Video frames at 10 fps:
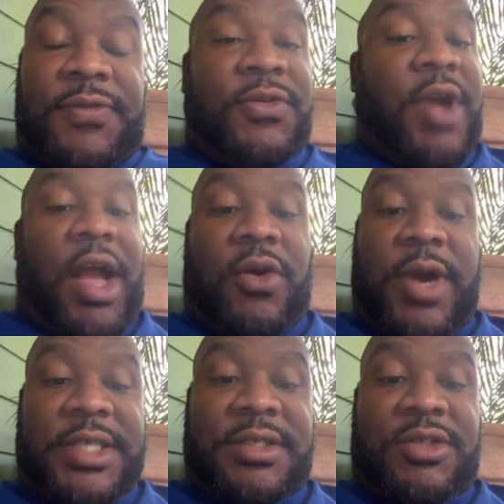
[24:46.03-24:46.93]
If you got
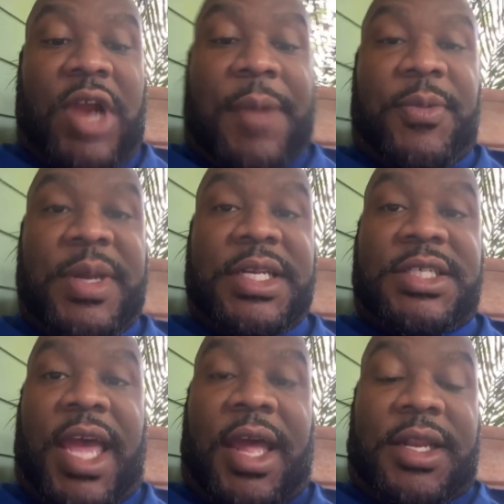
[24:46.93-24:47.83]
questions, drop them in
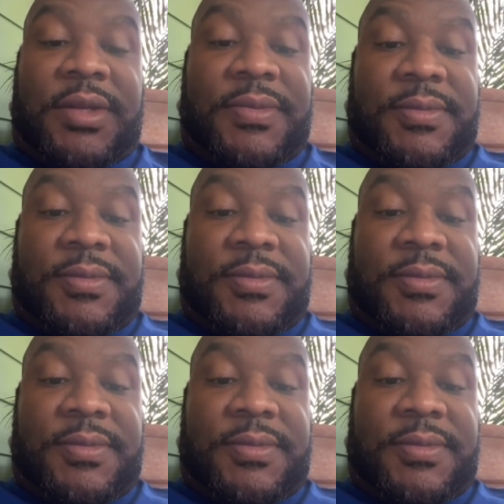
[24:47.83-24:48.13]
the chat.